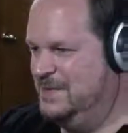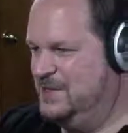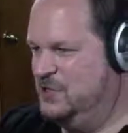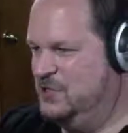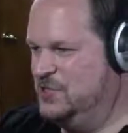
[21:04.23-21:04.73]

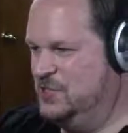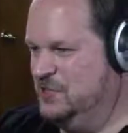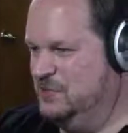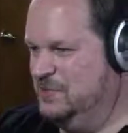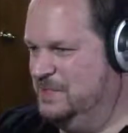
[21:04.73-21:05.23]
Turns
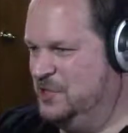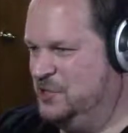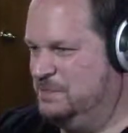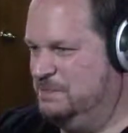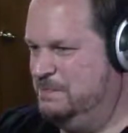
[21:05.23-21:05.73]
into a
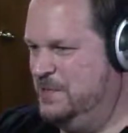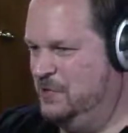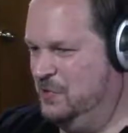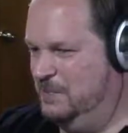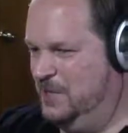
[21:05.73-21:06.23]
much
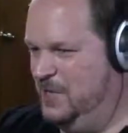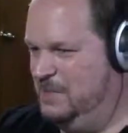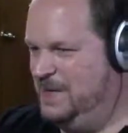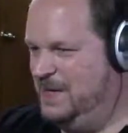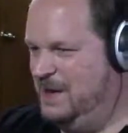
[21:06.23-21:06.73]
bigger
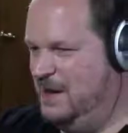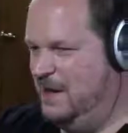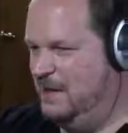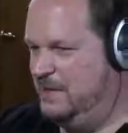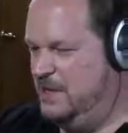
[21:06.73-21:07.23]
blob.
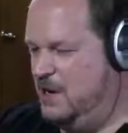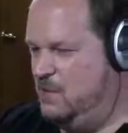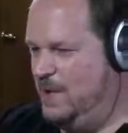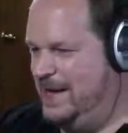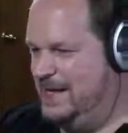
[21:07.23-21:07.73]
No
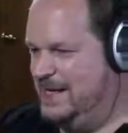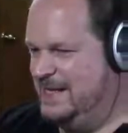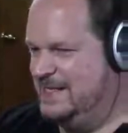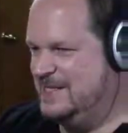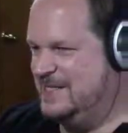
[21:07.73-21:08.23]
one
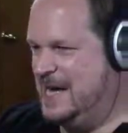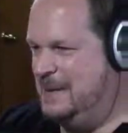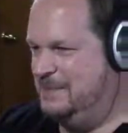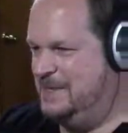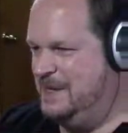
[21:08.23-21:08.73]
can
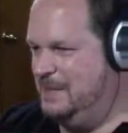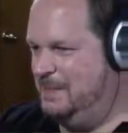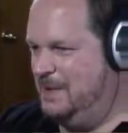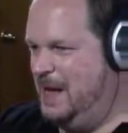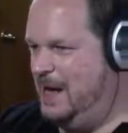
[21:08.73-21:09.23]
stop the
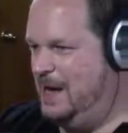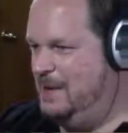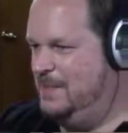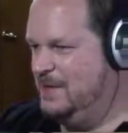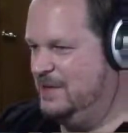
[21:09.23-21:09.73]

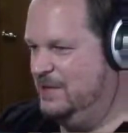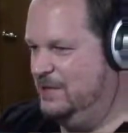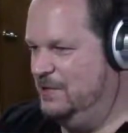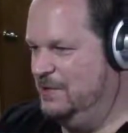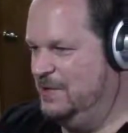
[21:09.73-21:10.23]
blob!
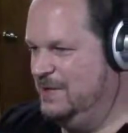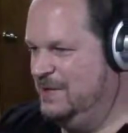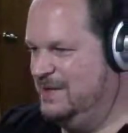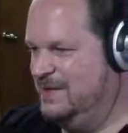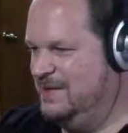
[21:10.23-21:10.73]
Uh-oh.
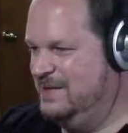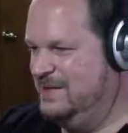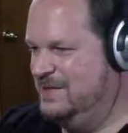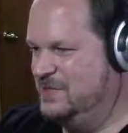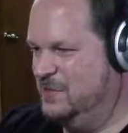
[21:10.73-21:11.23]

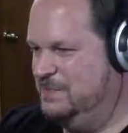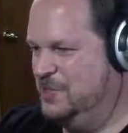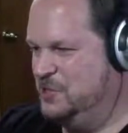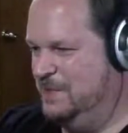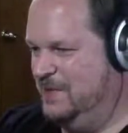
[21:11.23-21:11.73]
It's gonna
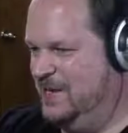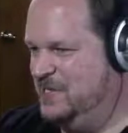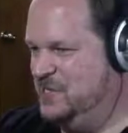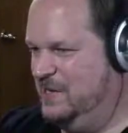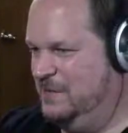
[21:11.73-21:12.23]
punch my
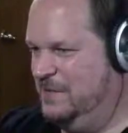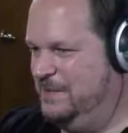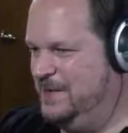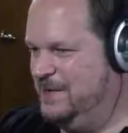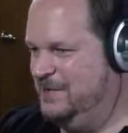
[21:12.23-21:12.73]
lights out if I'm
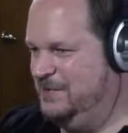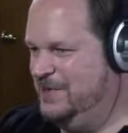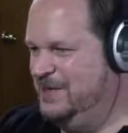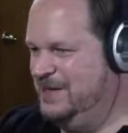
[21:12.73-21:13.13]
not careful.